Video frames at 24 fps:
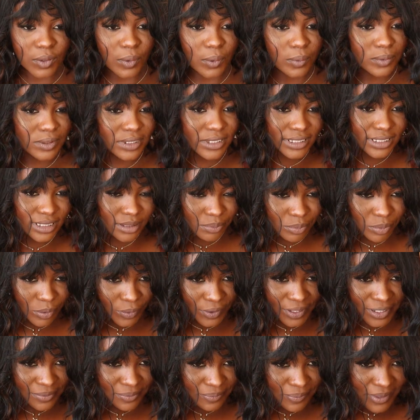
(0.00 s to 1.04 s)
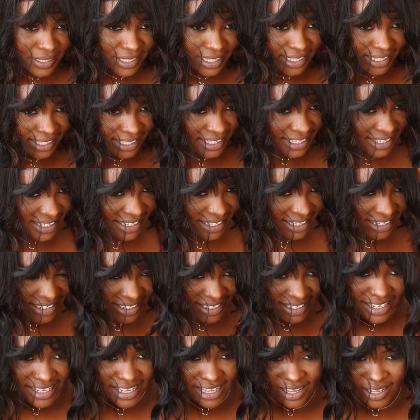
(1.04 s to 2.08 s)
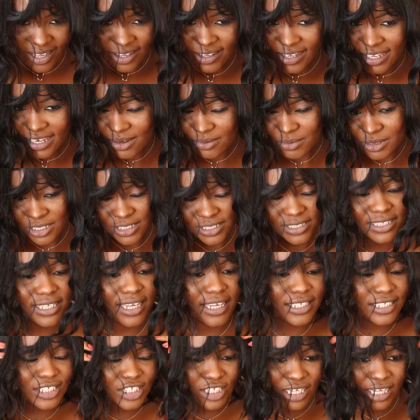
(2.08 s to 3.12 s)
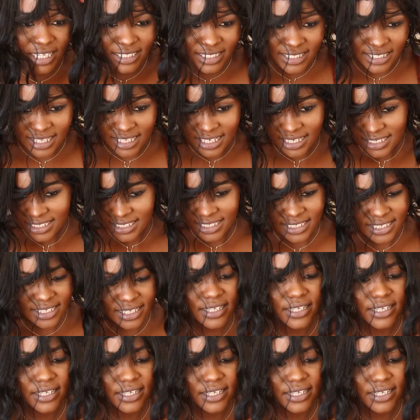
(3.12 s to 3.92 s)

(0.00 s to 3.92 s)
don't disappoint me. Okay, let me just adjust this.